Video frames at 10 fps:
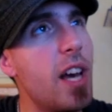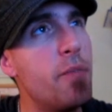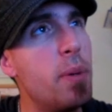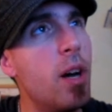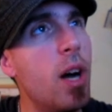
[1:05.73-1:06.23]

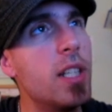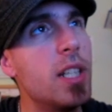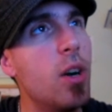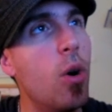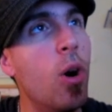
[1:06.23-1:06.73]
I've been on
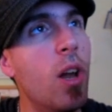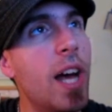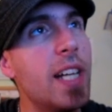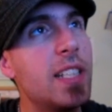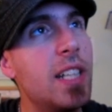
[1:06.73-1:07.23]
here, all
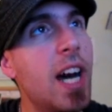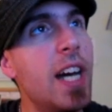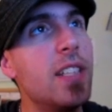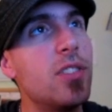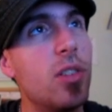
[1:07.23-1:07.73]
I
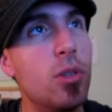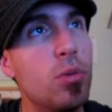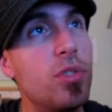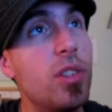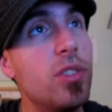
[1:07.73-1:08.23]
got is
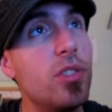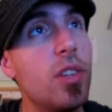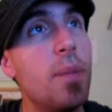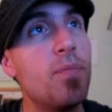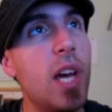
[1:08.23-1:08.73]
losers
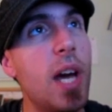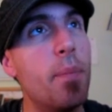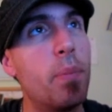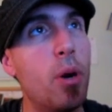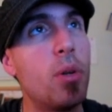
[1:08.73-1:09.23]

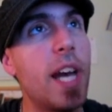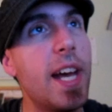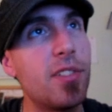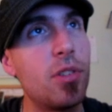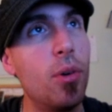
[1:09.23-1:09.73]
and broke
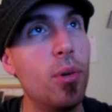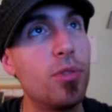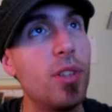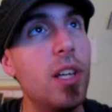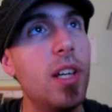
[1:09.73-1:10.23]

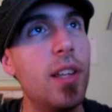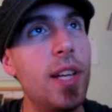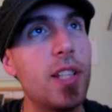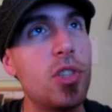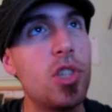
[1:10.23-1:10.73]
assholes
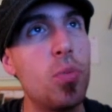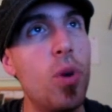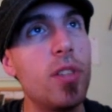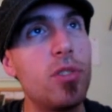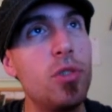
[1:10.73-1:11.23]
that just
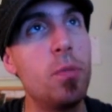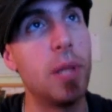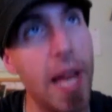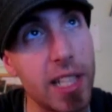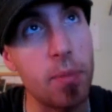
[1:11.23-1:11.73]
want to
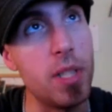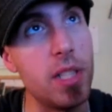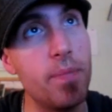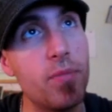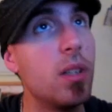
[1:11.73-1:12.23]
blank
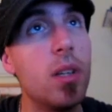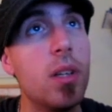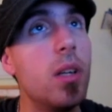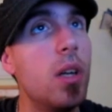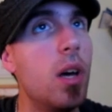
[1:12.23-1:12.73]
me.
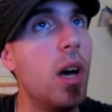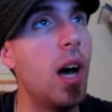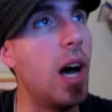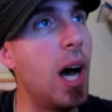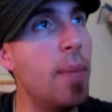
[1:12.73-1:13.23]

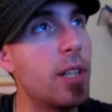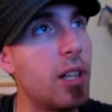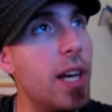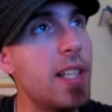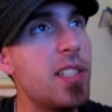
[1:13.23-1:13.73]
I'm a
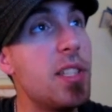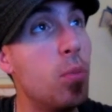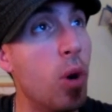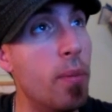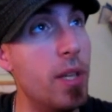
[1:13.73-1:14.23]
classy
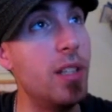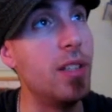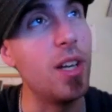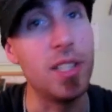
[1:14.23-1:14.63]
woman.